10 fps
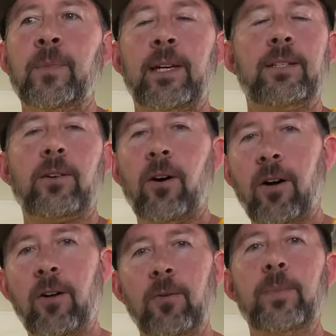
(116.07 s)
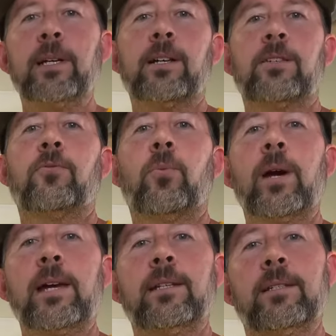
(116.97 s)
it's all because of
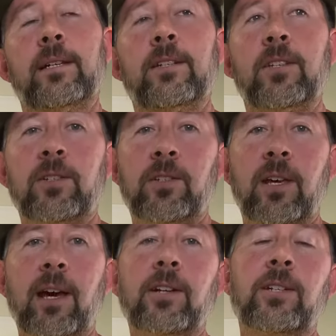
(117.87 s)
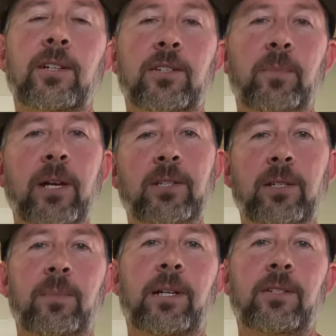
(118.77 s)
weight, and it's actually especially
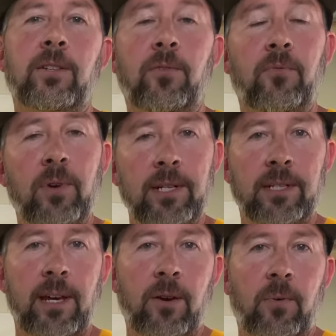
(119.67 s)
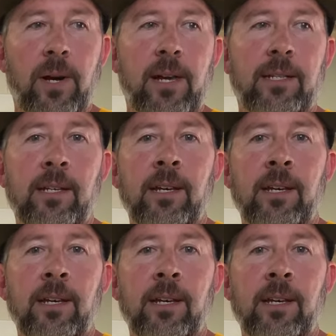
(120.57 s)
because of the front tire weight.